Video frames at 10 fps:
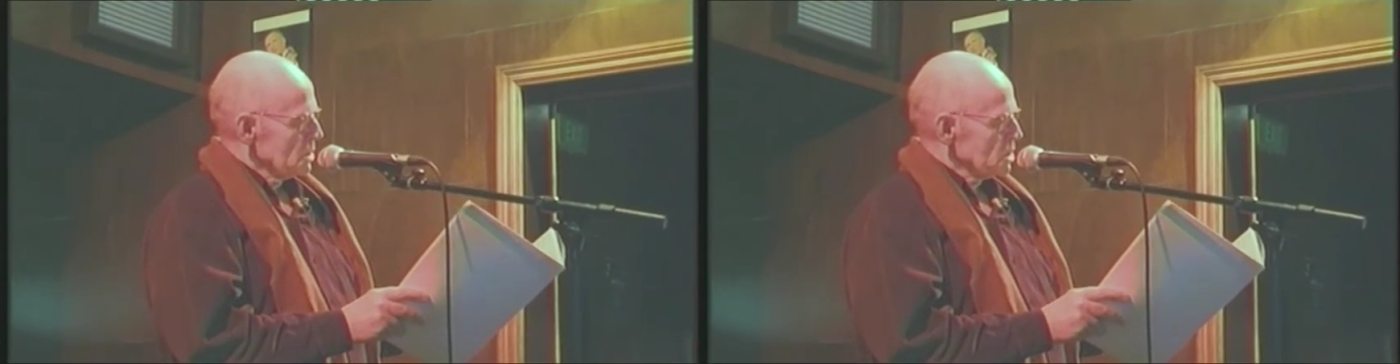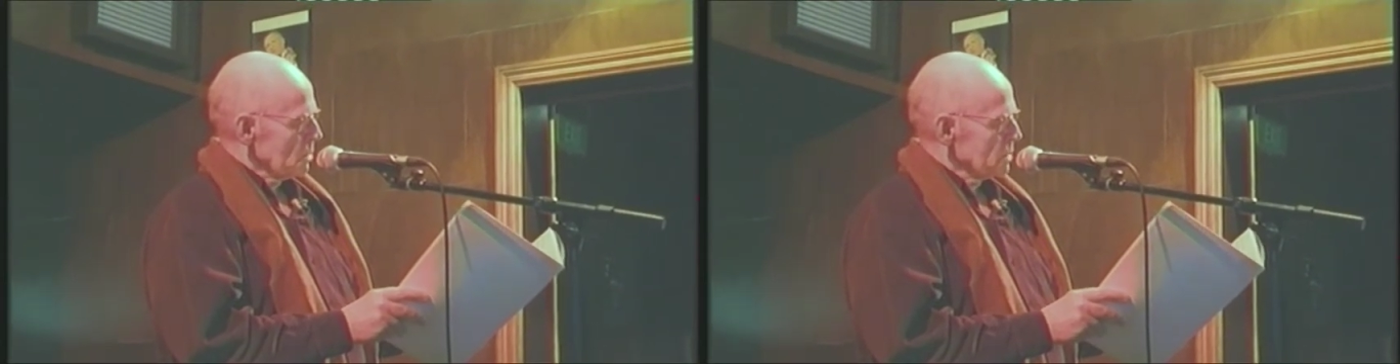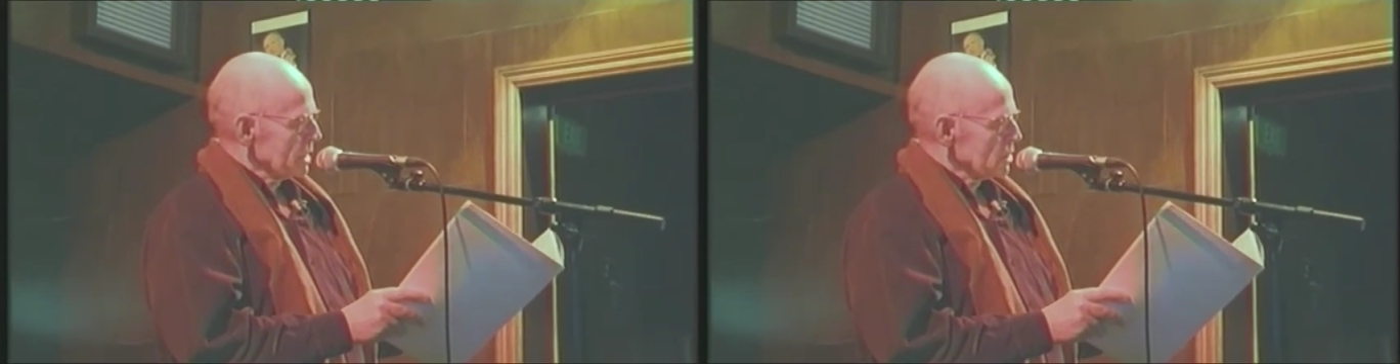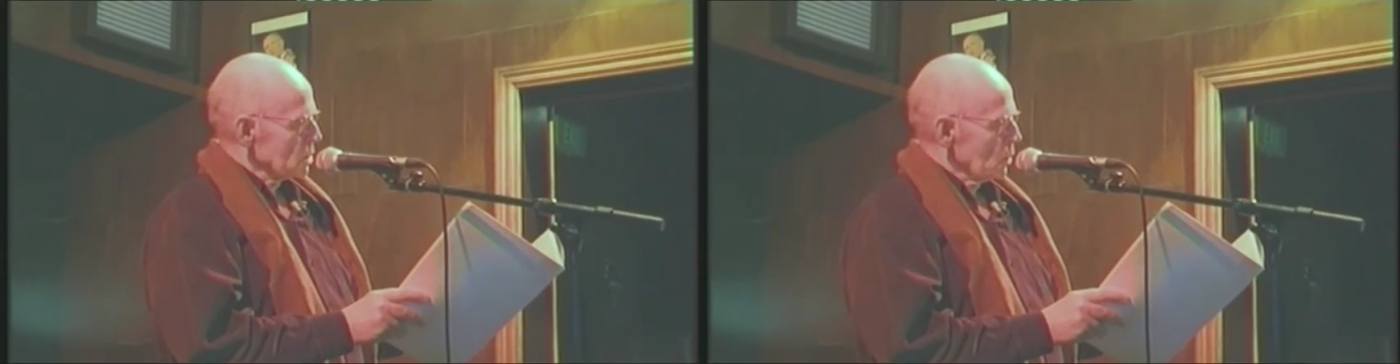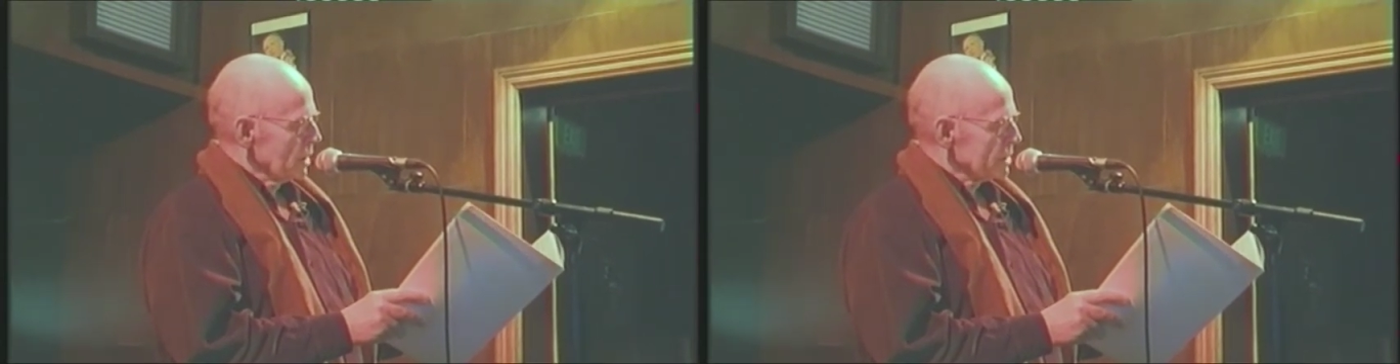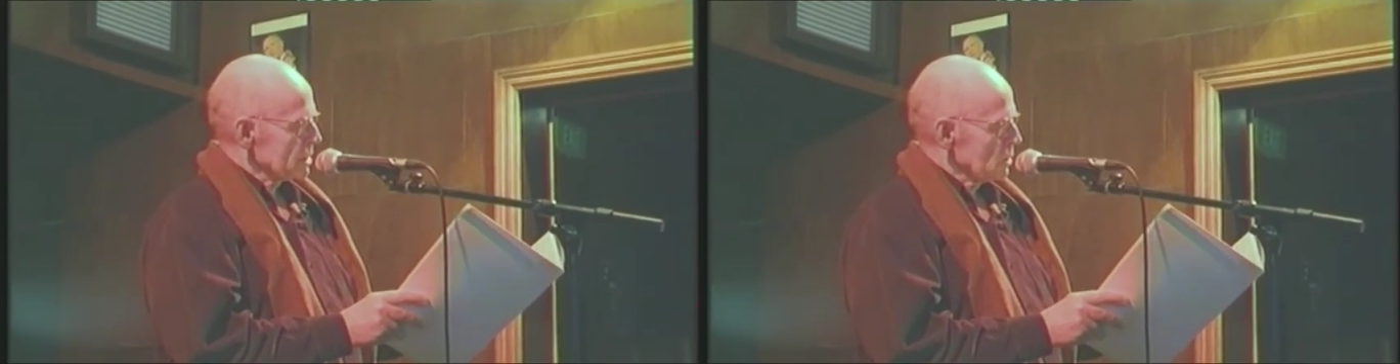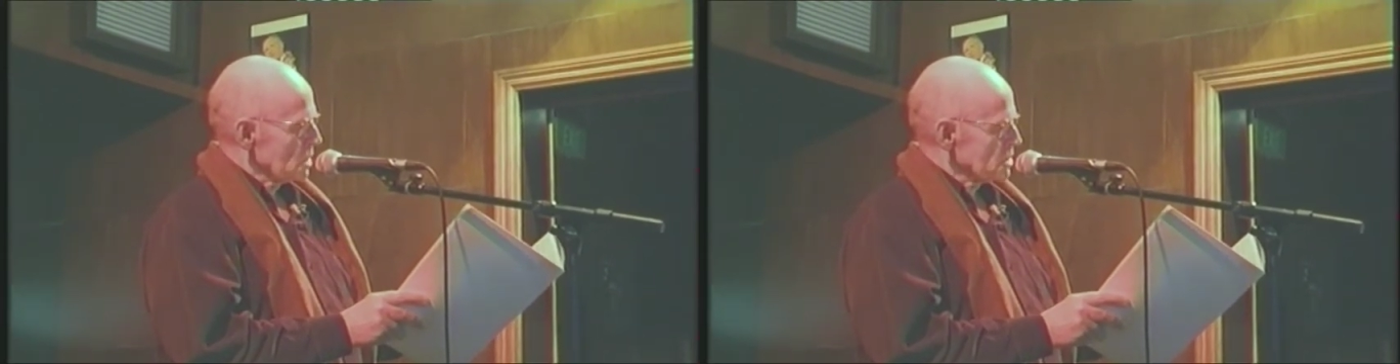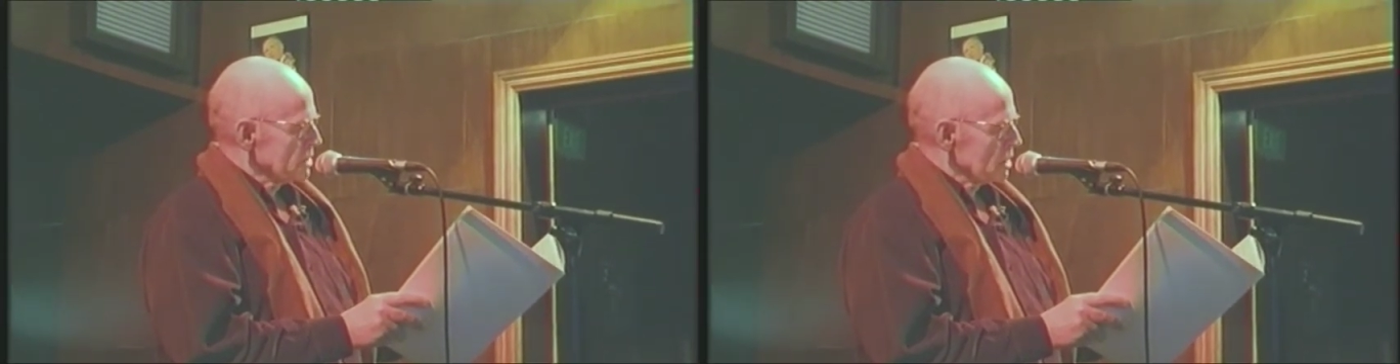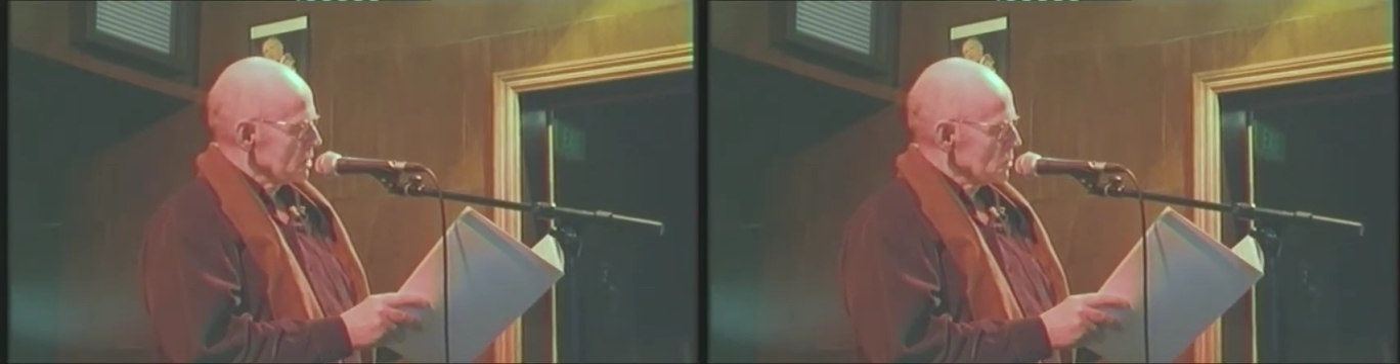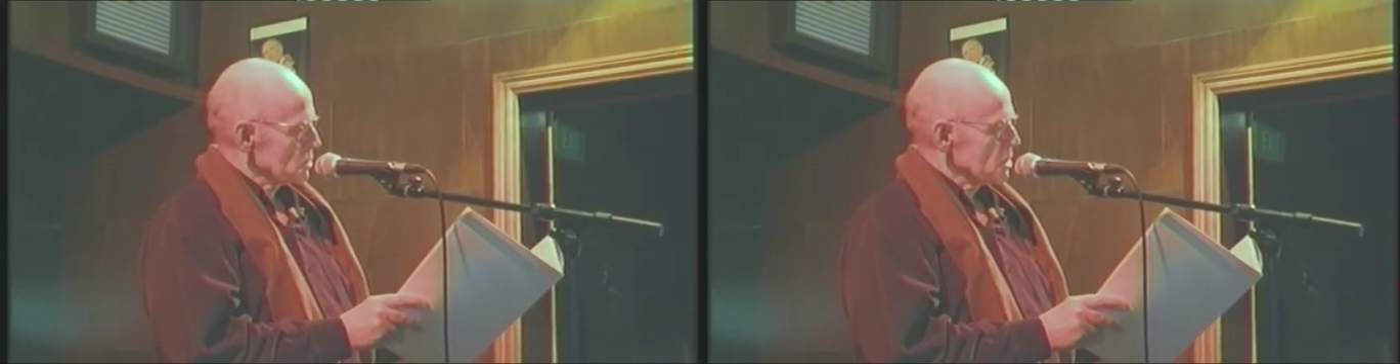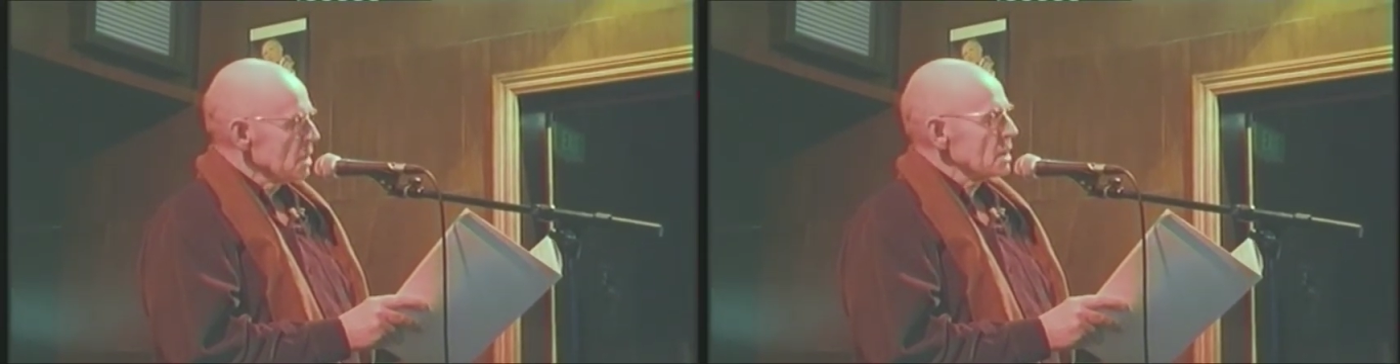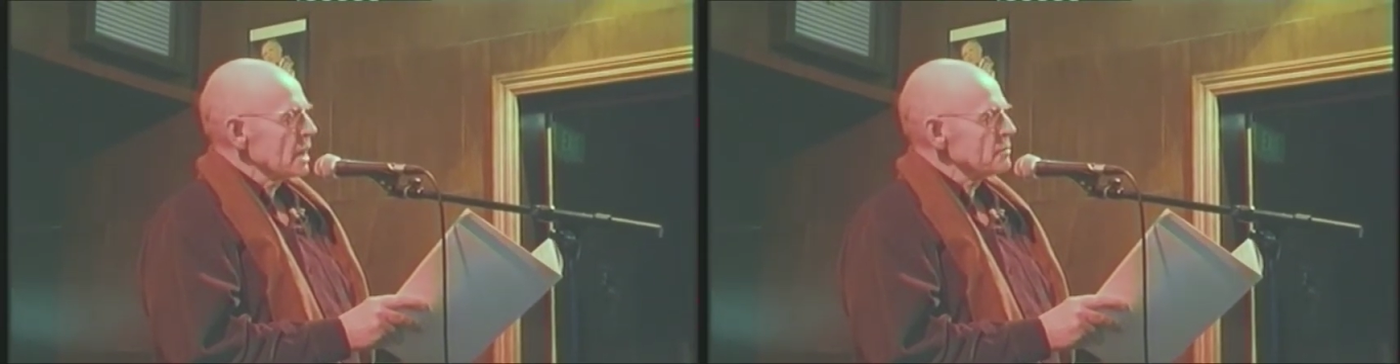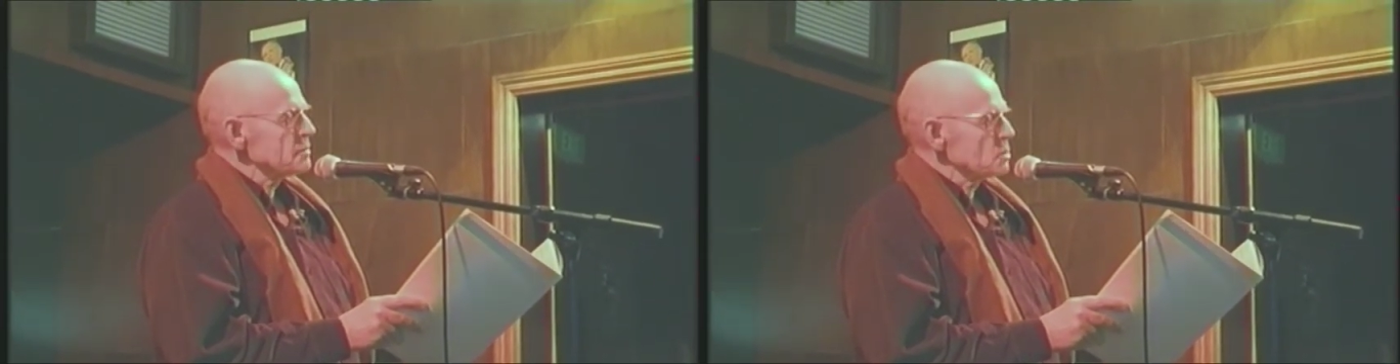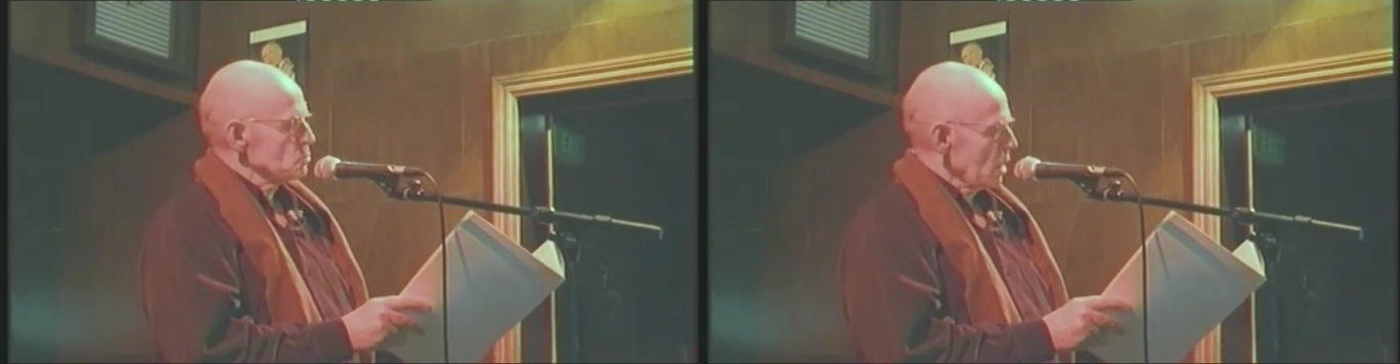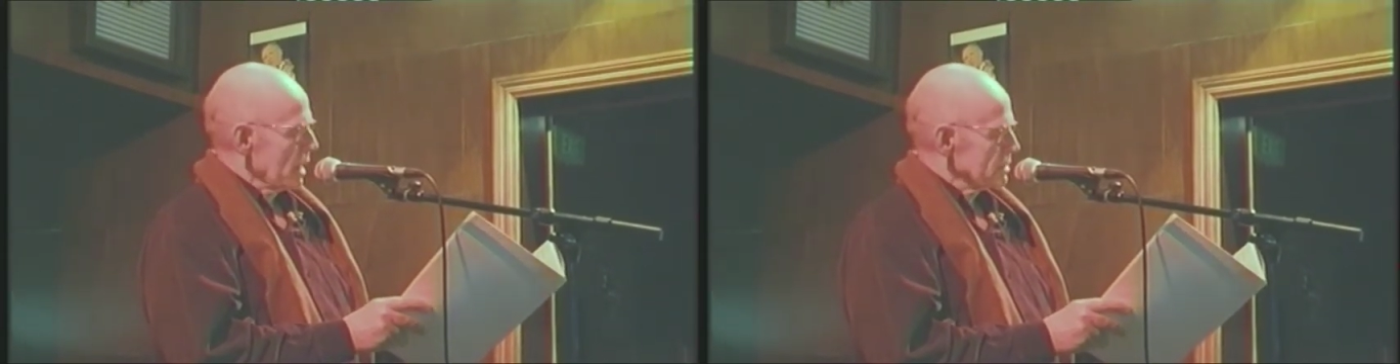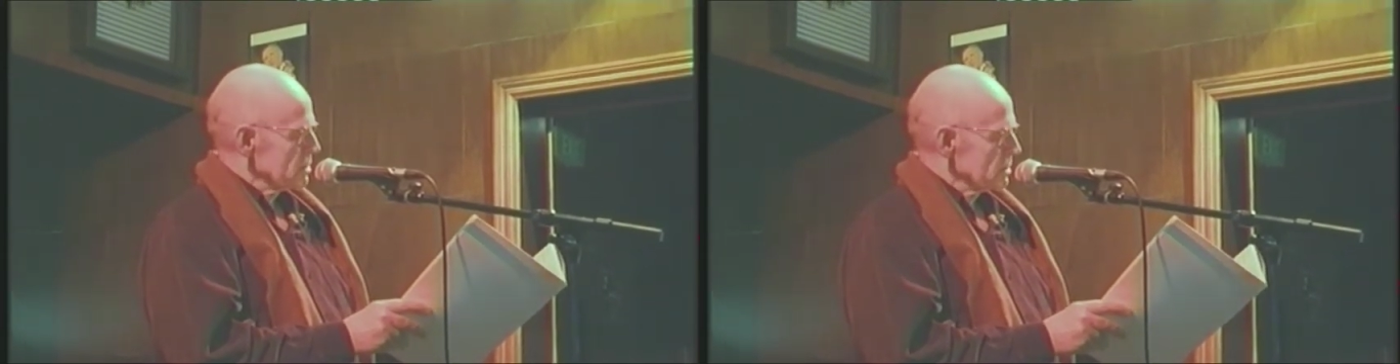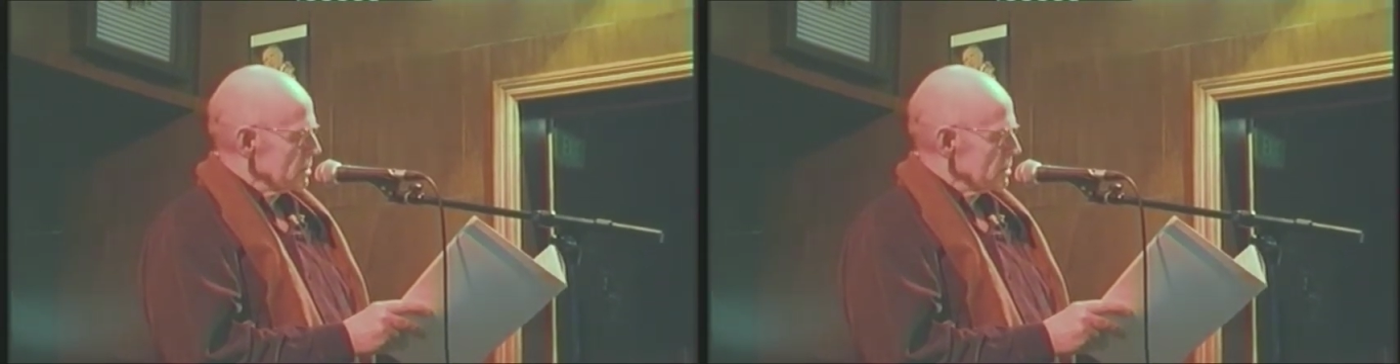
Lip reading: tumbling a coin across knuckles, left to right,